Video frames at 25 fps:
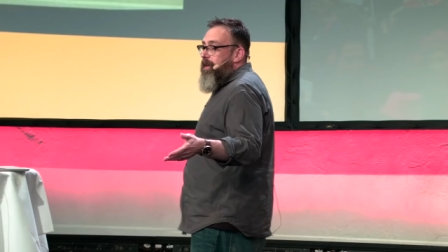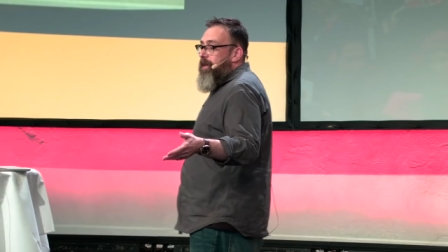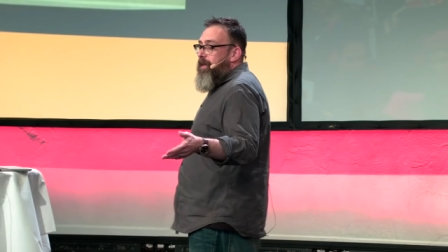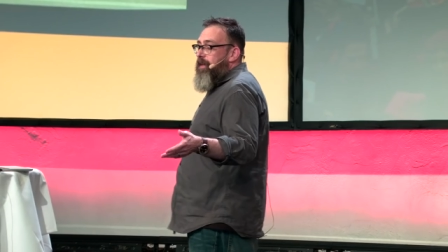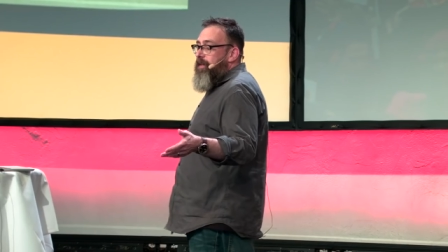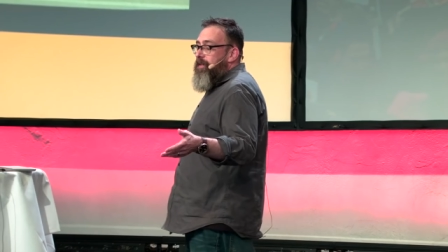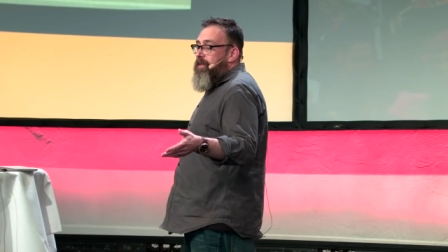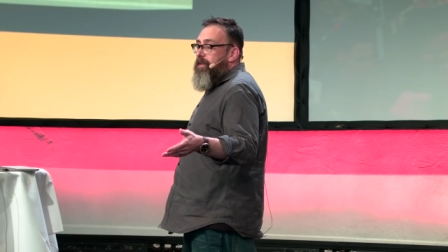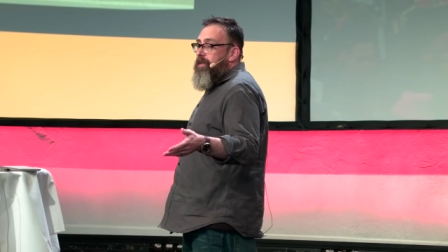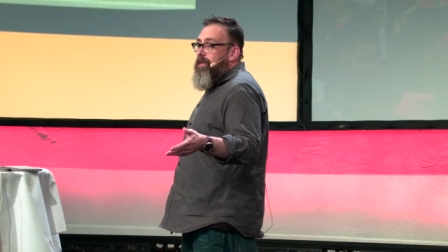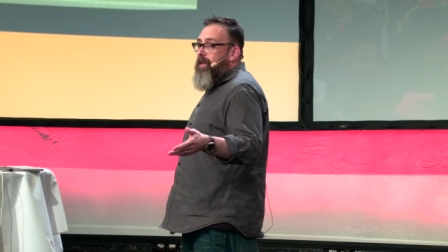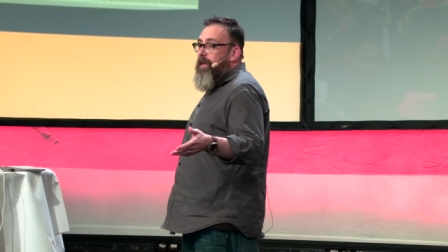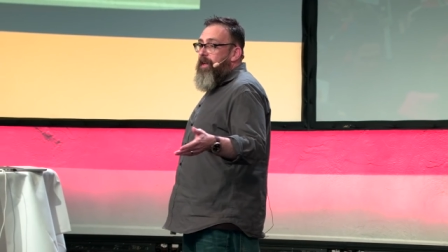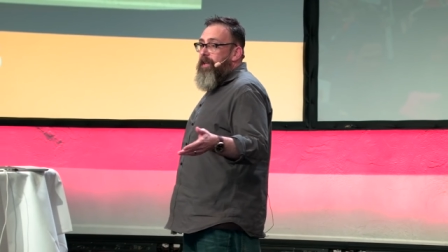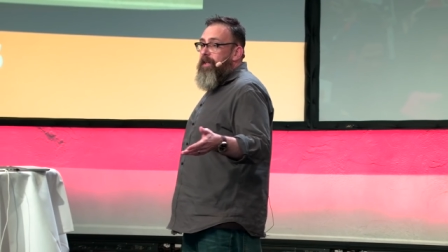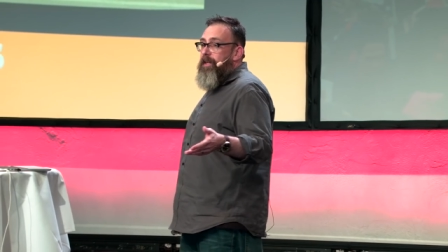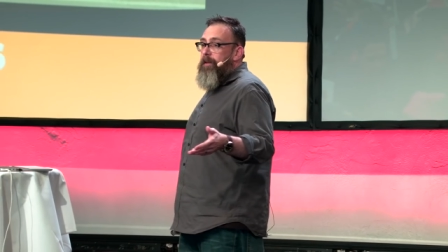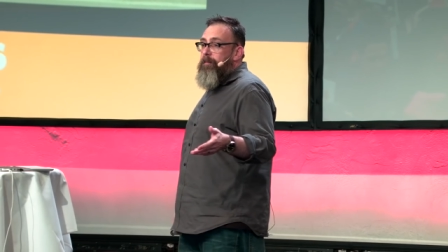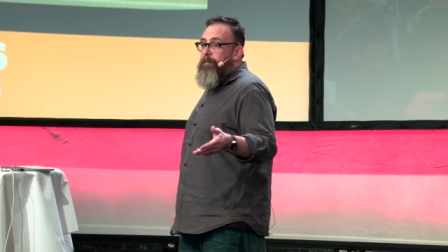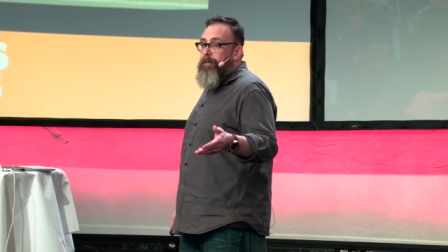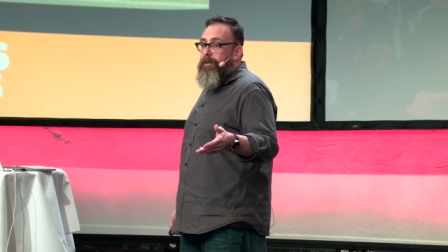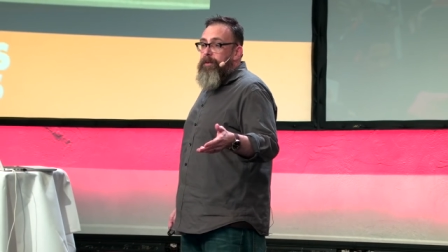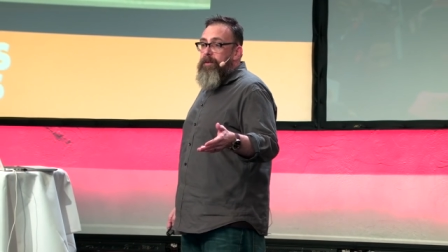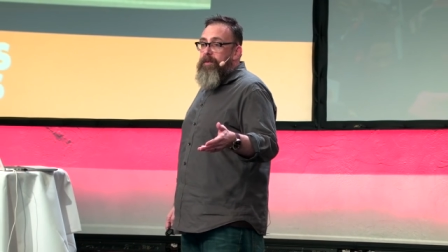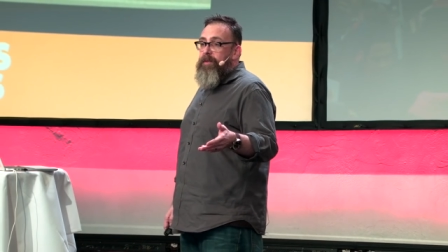is
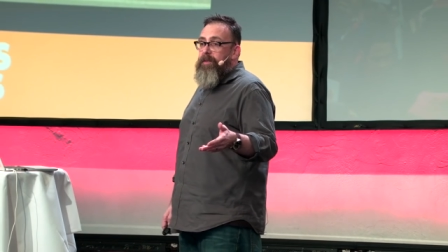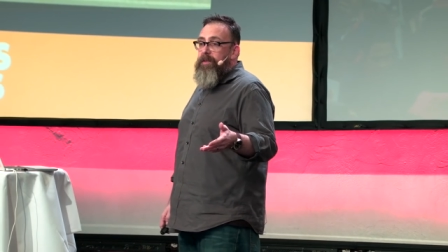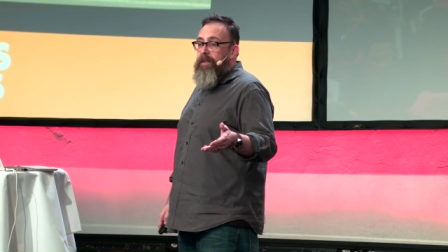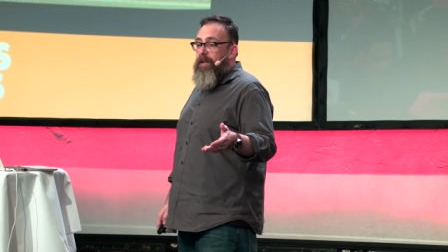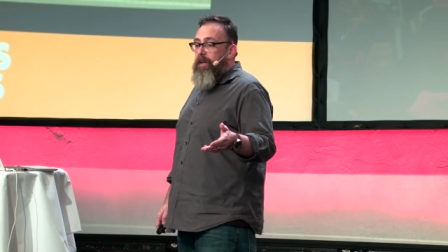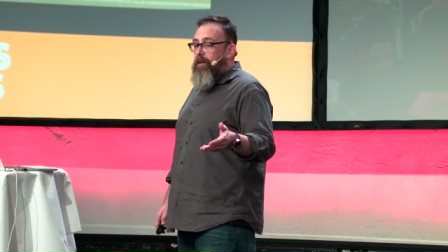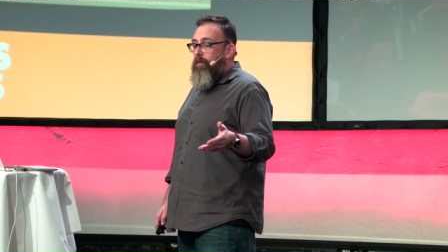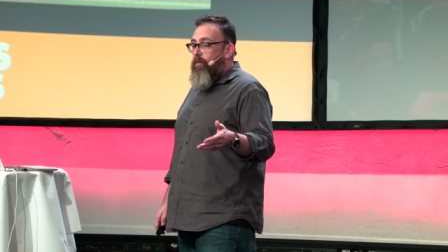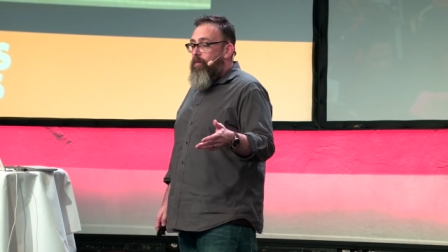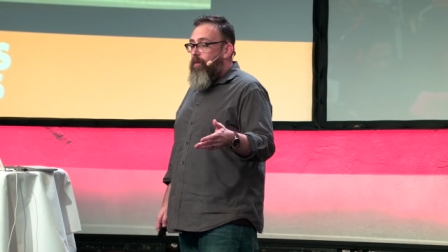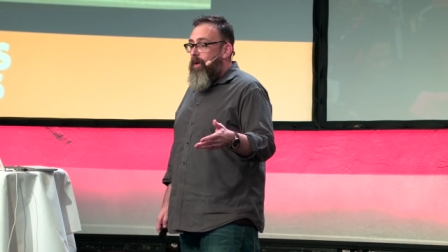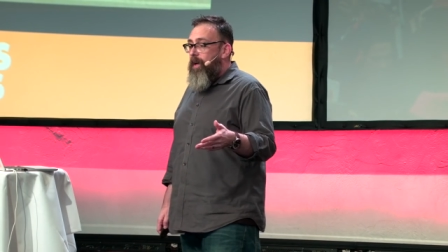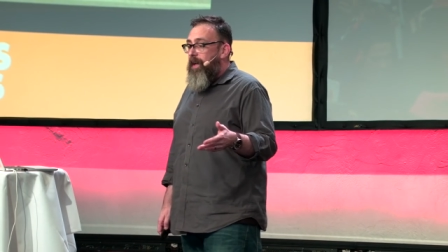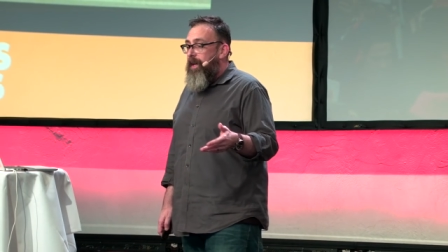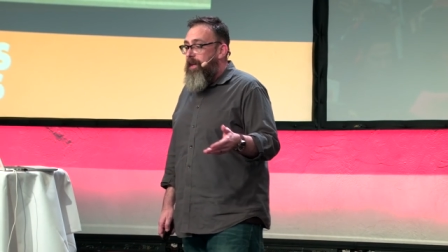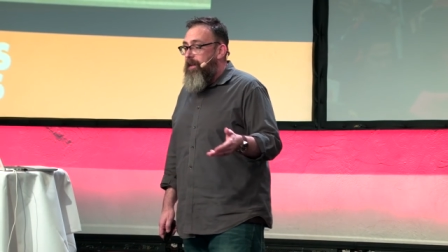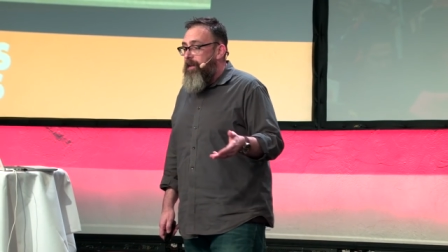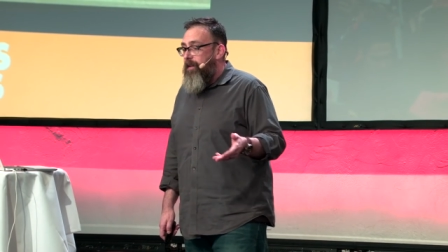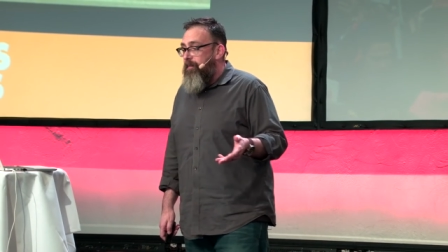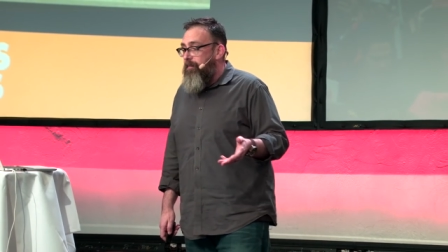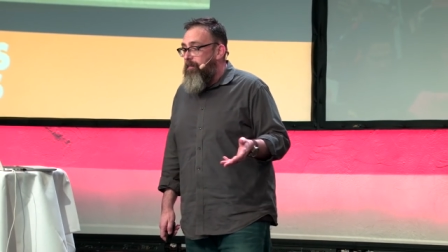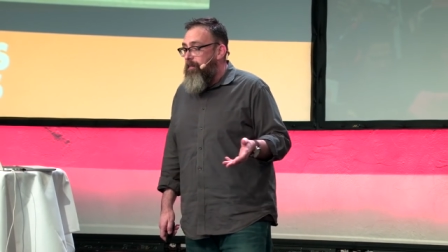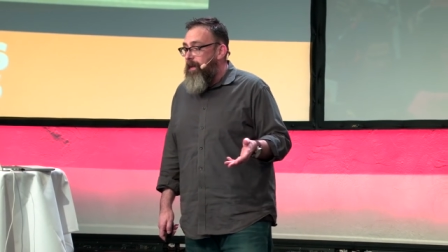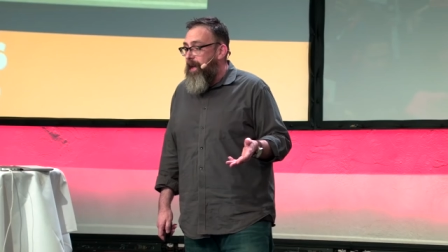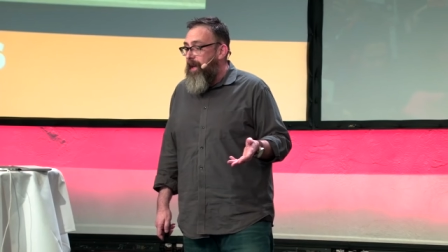90% white
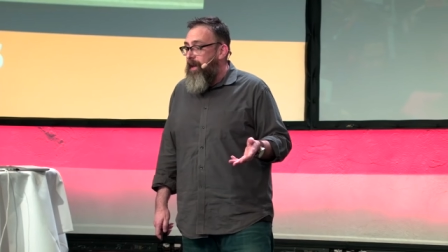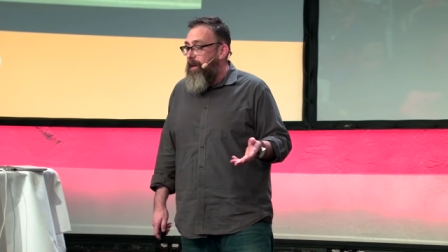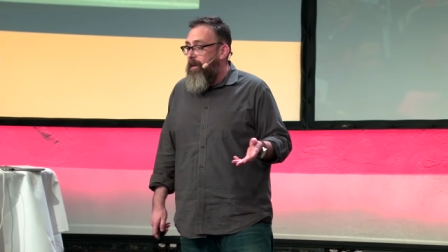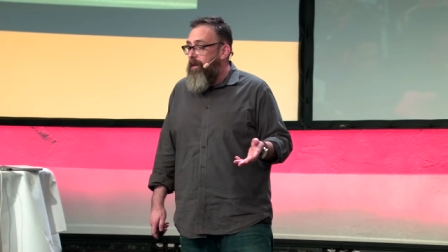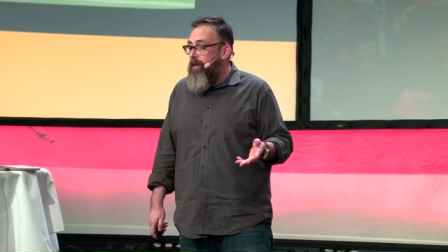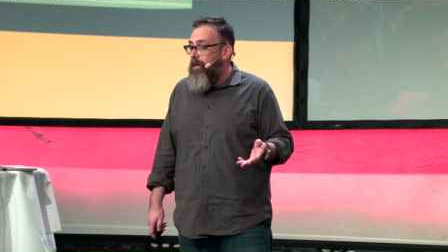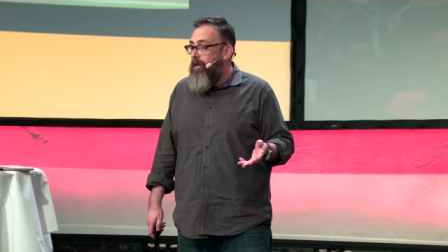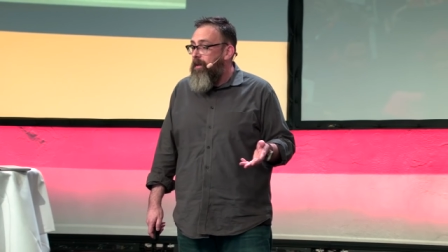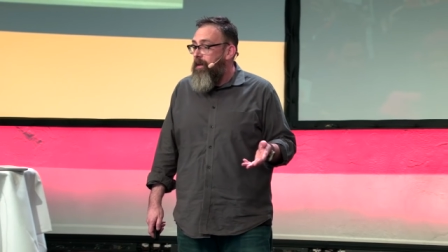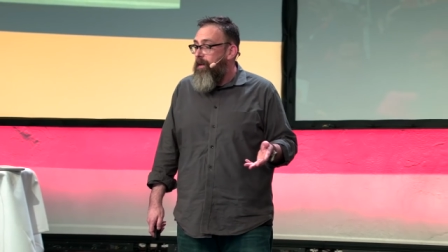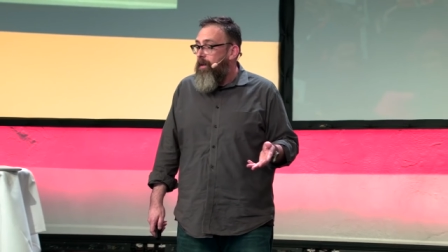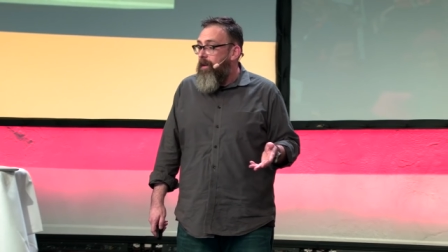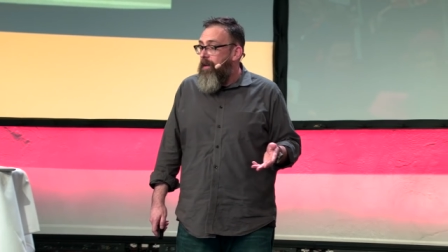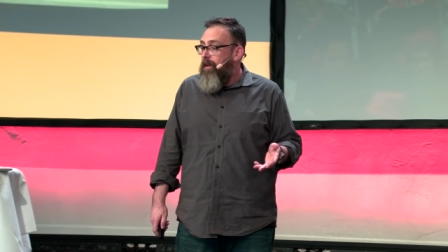and male,